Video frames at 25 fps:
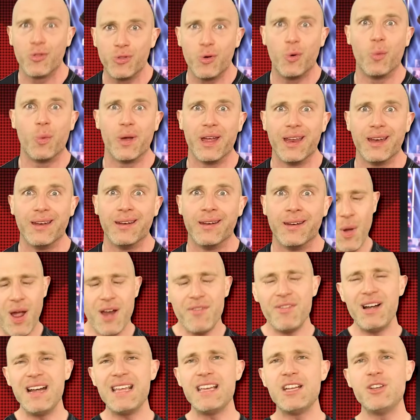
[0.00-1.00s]
got the win. So
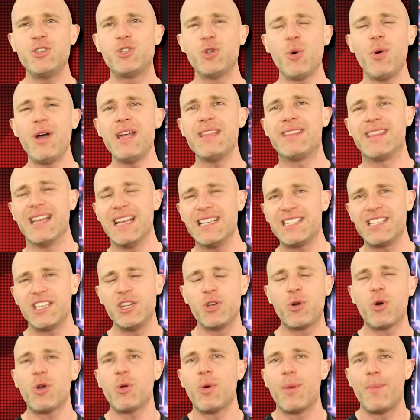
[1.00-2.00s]
I really enjoyed this,
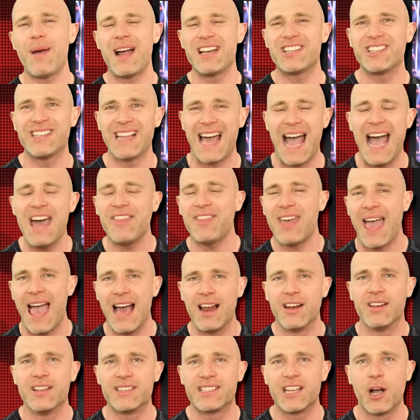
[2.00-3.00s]
and you've got to imagine that at the
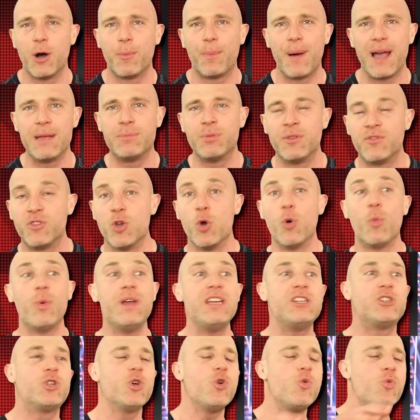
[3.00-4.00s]
Hell in a Cell pay-per-view,
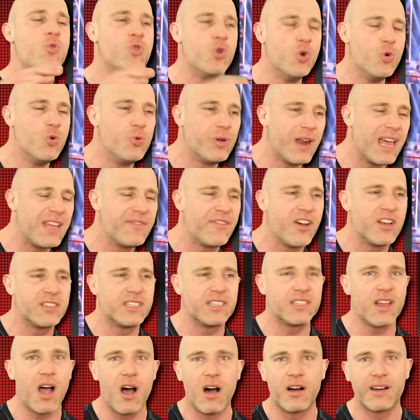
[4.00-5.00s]
we do New Day
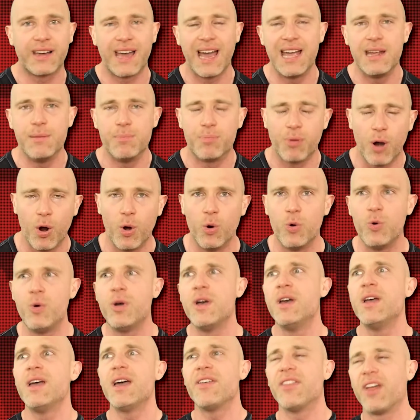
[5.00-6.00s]
versus
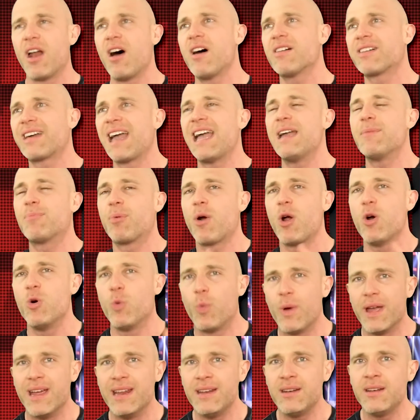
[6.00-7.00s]
RK-Bro, and then RK-Bro
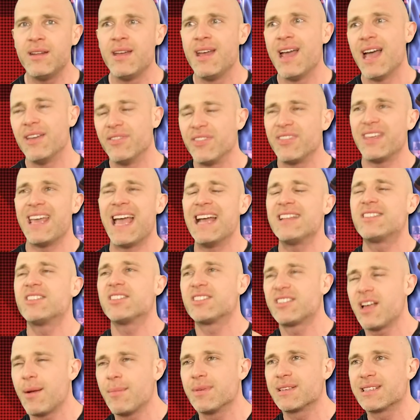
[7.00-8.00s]
win, and then they head
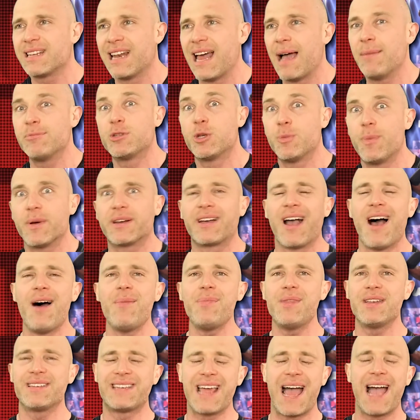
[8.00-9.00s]
to SummerSlam to
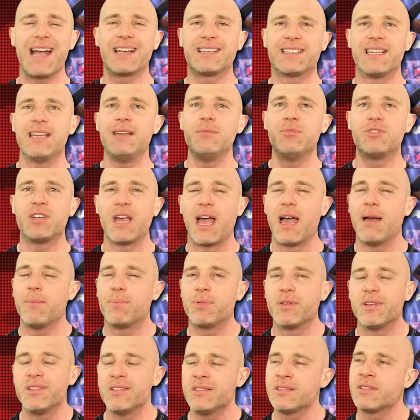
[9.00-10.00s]
become the tag team
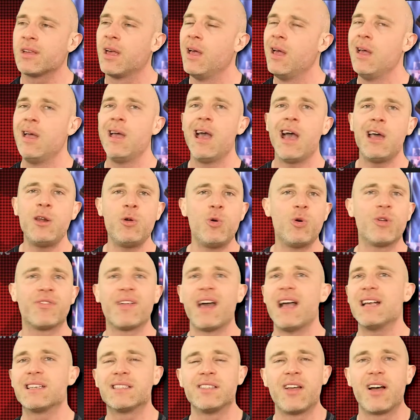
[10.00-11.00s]
champions, and all
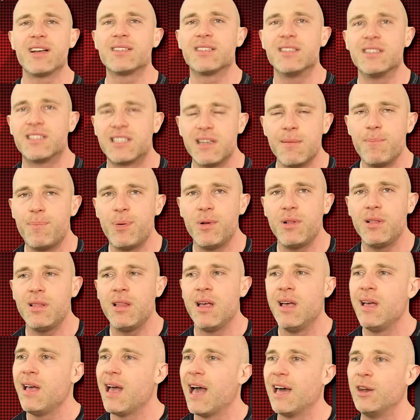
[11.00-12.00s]
of that is nice and
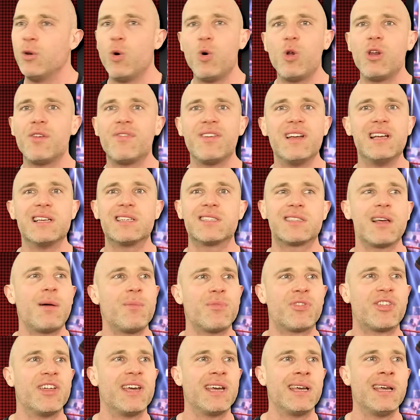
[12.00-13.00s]
simple, and all of it is
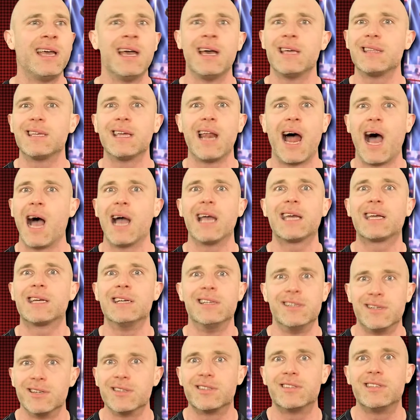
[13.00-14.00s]
something that I
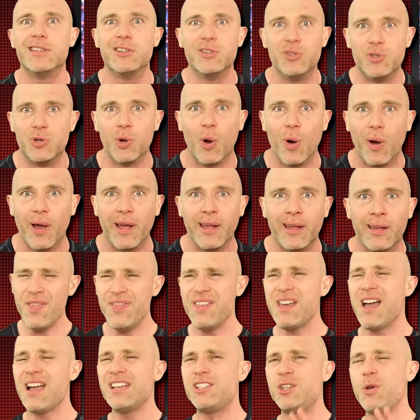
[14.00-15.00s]
can just enjoy.
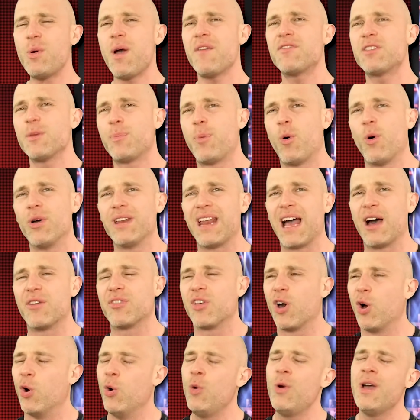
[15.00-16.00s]
One thing I do have to point
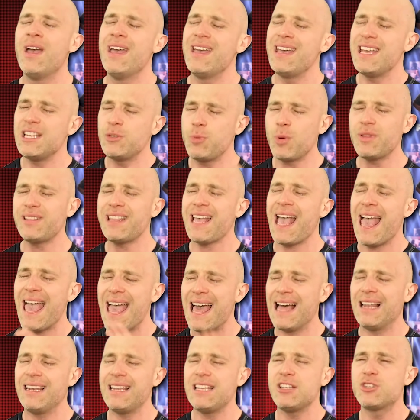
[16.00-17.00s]
out though, is what the
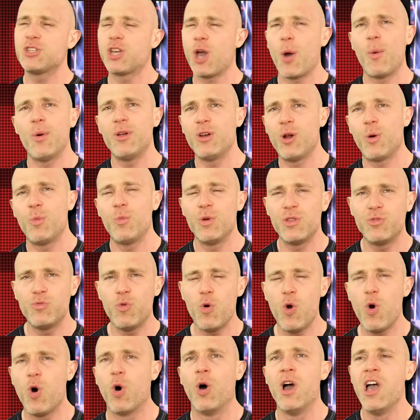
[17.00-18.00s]
hell is going on with
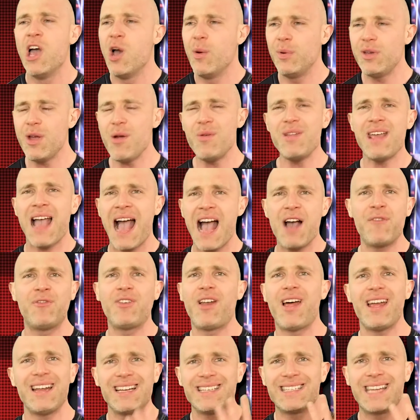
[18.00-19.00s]
Raw? We only
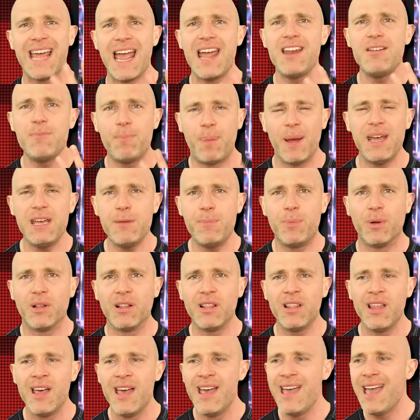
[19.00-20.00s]
have like 10
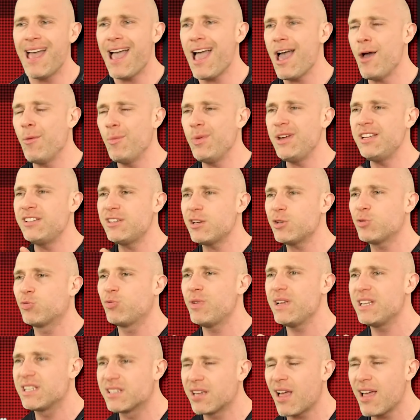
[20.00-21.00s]
people, and we
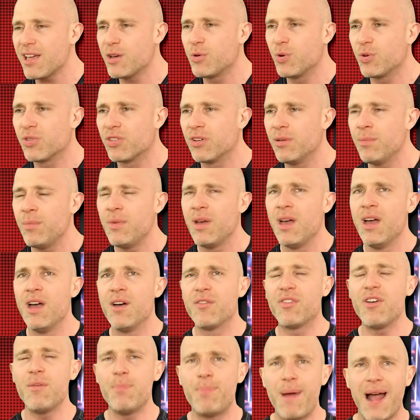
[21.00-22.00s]
just recycle them
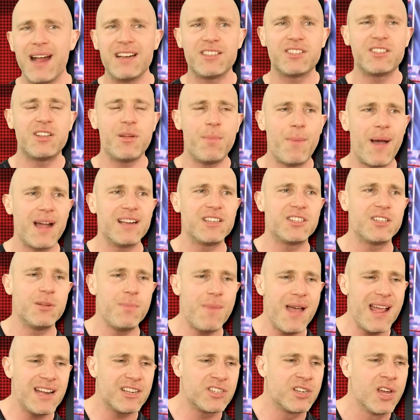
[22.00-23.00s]
from match to match
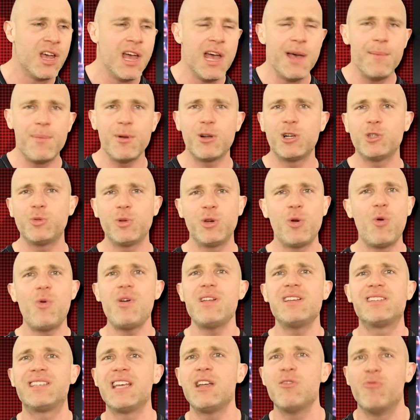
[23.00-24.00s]
to match, because we'd
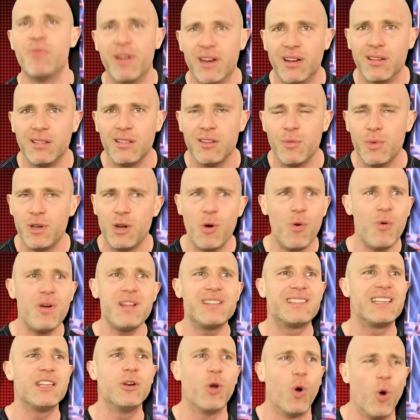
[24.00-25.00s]
already seen Riddle, we'd
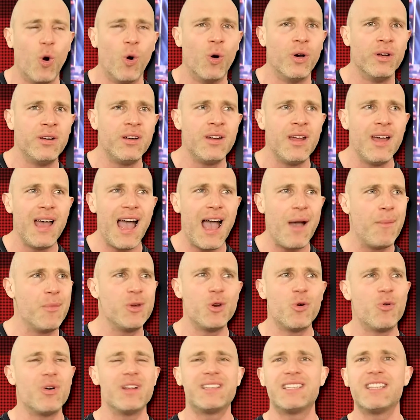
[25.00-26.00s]
already seen Orton,
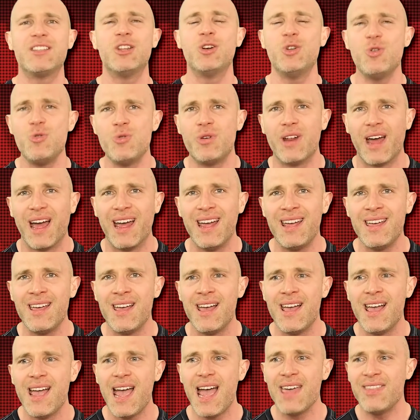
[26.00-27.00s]
and we'd already seen the New Day,
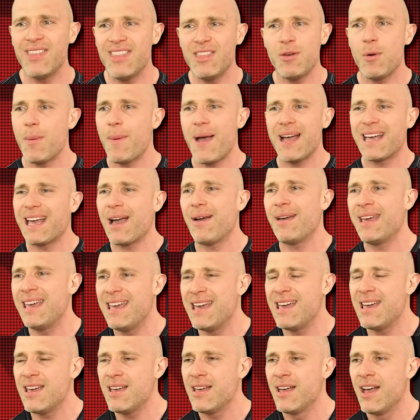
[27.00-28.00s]
and then they were back out
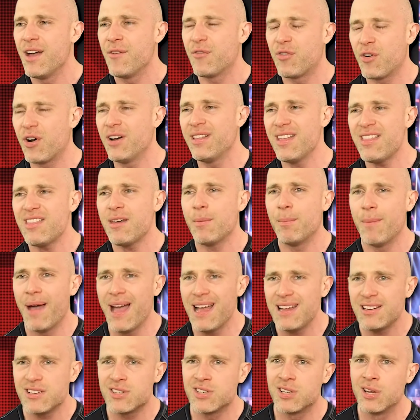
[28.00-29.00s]
here for another
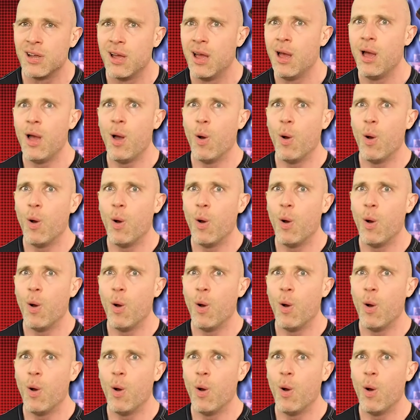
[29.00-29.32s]
match.